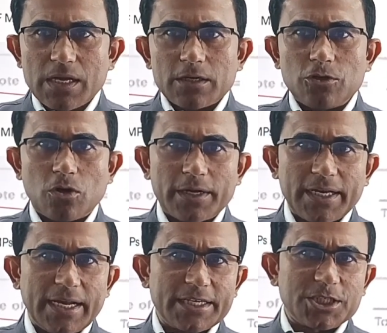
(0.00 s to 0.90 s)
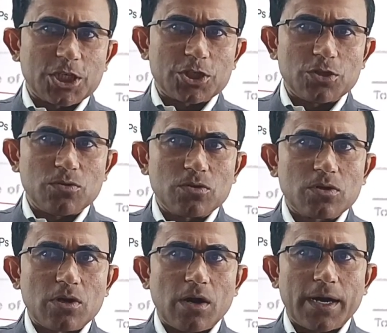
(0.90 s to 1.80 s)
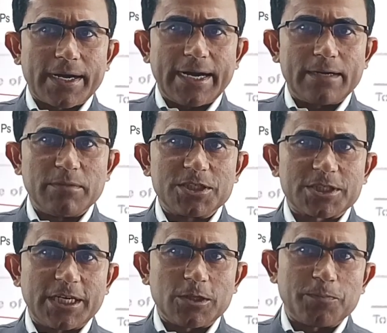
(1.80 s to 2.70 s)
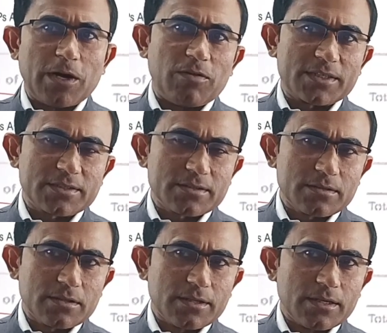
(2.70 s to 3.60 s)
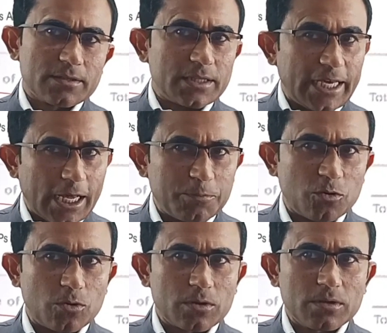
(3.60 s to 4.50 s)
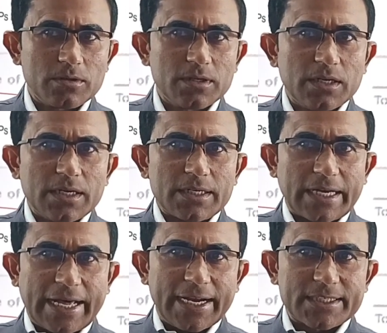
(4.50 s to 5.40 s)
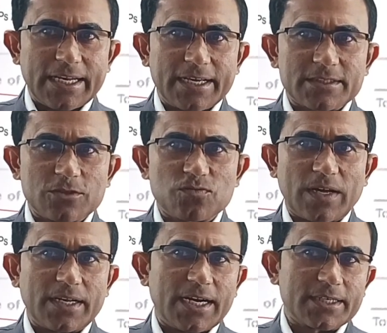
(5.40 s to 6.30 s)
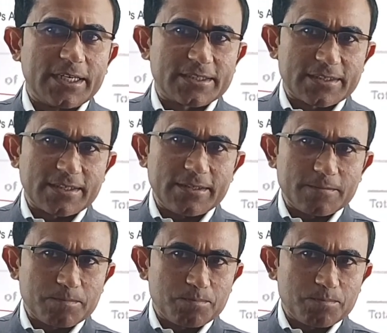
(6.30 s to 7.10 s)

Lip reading: no real executive or administrative powers. Therefore, direct elections were not necessary.